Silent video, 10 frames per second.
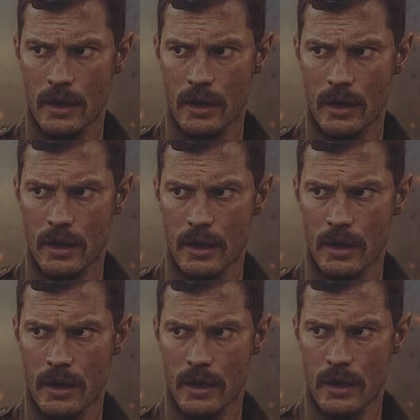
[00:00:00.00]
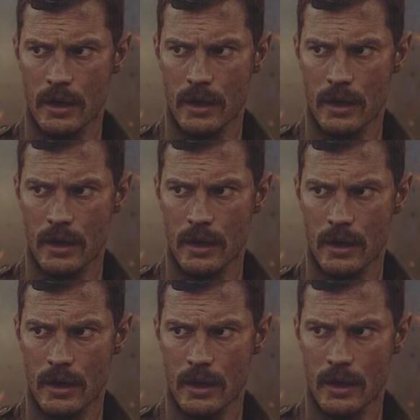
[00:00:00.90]

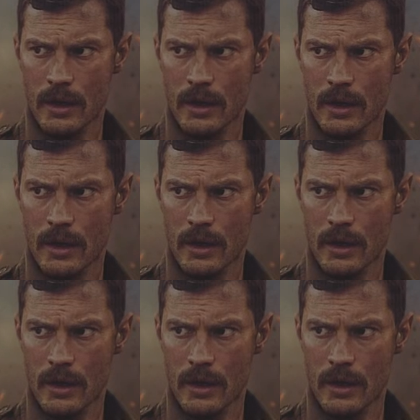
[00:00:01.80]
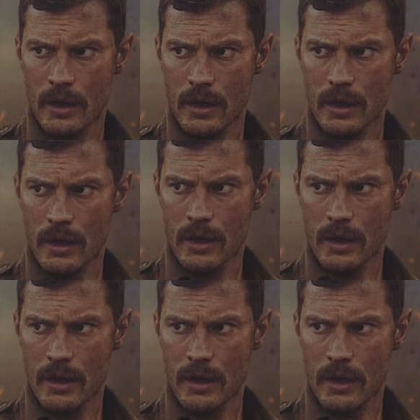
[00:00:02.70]
This person isn't speaking.